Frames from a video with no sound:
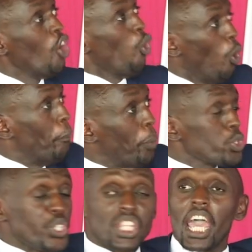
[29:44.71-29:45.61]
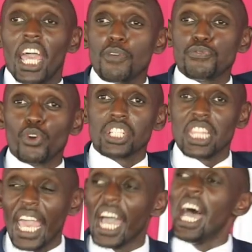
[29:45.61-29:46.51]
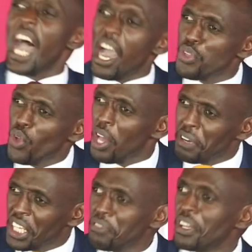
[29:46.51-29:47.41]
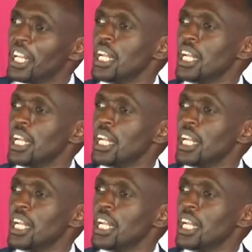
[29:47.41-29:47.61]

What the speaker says: who puts their effort there. Have you ever given